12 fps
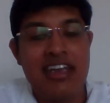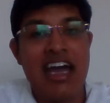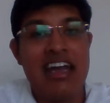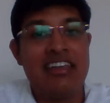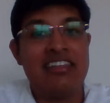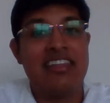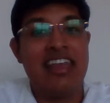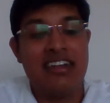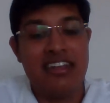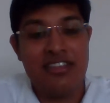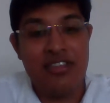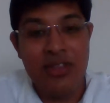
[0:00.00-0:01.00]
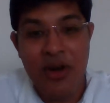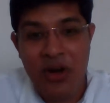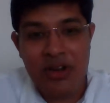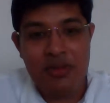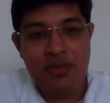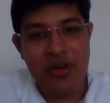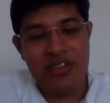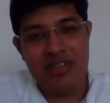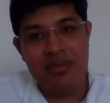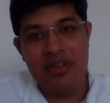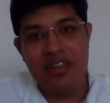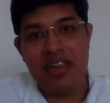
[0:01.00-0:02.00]
Guys, that is not
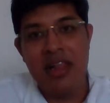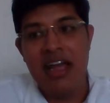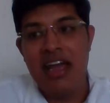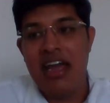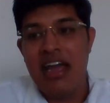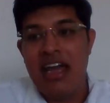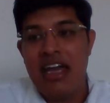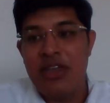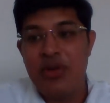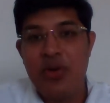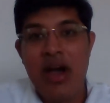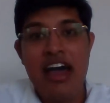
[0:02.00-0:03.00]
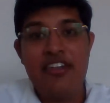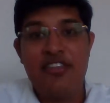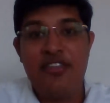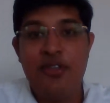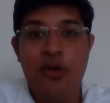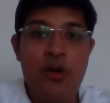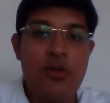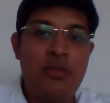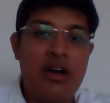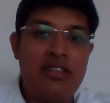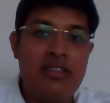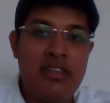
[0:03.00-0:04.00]
possible. You have 4
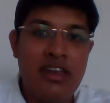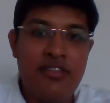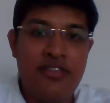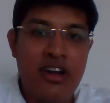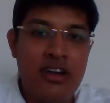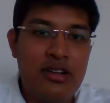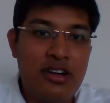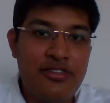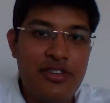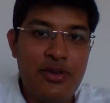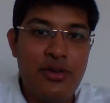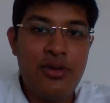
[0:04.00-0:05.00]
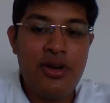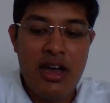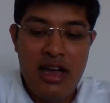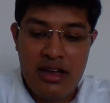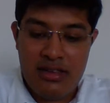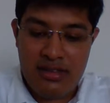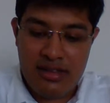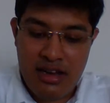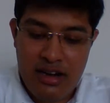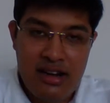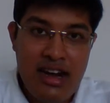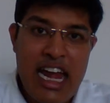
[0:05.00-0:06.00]
months in front of you.
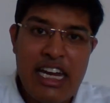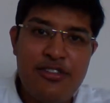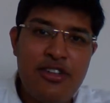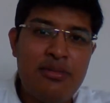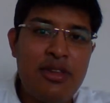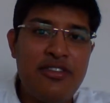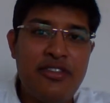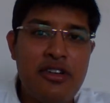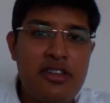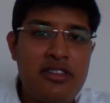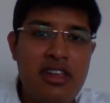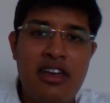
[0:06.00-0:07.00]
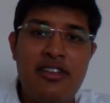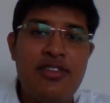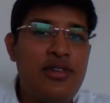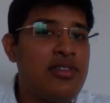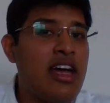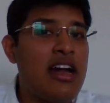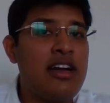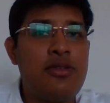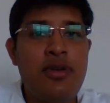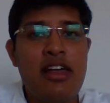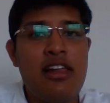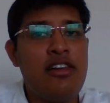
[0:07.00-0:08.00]
Start right from the first day. If you start
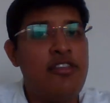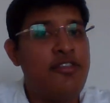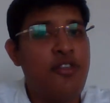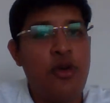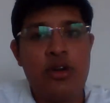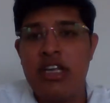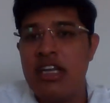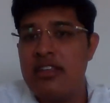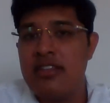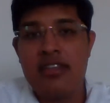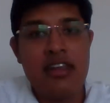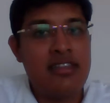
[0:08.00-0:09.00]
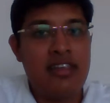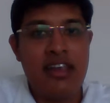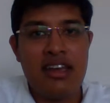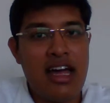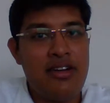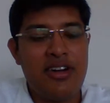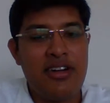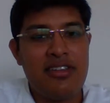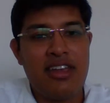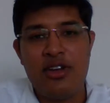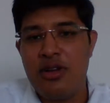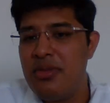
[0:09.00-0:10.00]
12, 14, 16 hours,
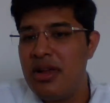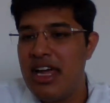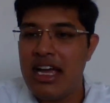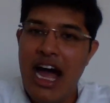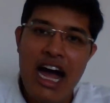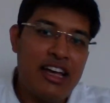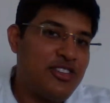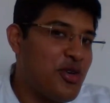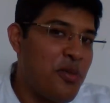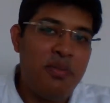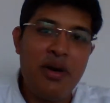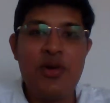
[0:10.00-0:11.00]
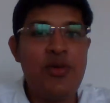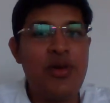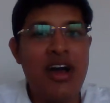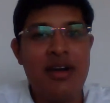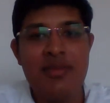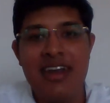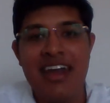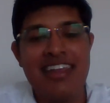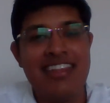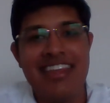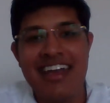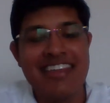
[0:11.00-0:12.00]
and you'll be like, Aaj to padhunga main
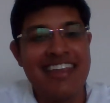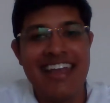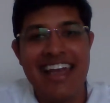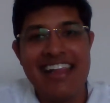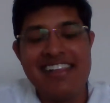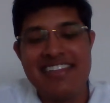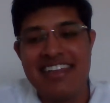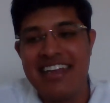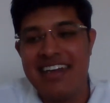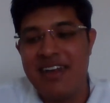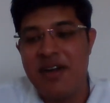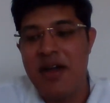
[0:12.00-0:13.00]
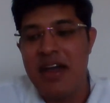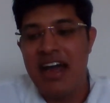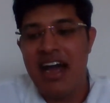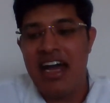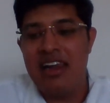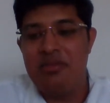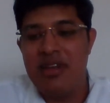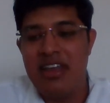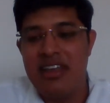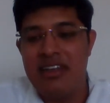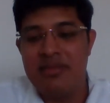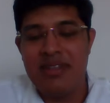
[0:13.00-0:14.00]
and nothing else, and I'll
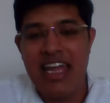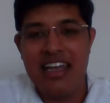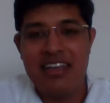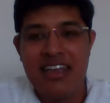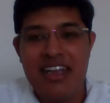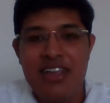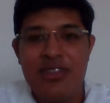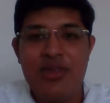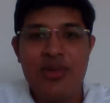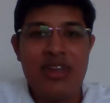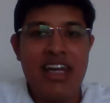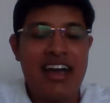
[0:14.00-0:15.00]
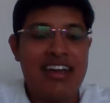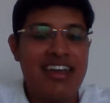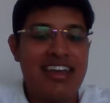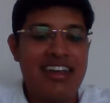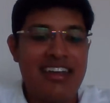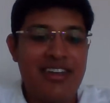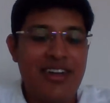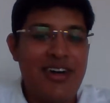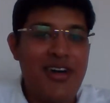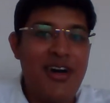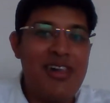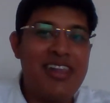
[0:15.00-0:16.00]
be like, dunya ke,
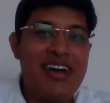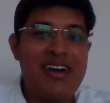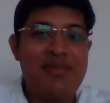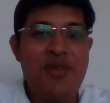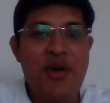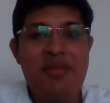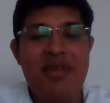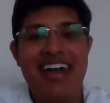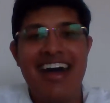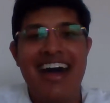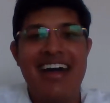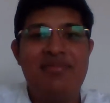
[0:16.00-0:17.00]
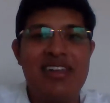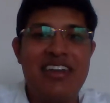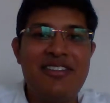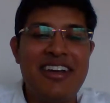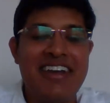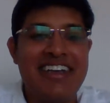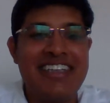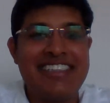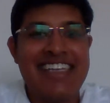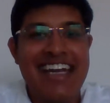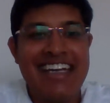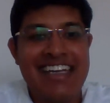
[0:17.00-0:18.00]
all the moh maya I'm leaving
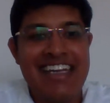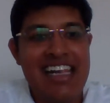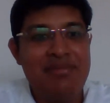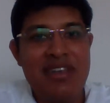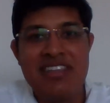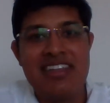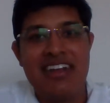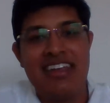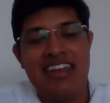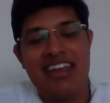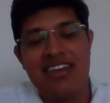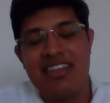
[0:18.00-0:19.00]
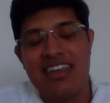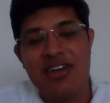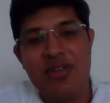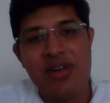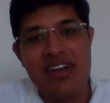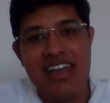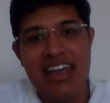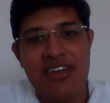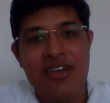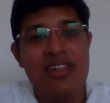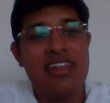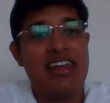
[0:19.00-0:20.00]
aside, and I'll be studying and the whole day and
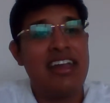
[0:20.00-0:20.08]
all.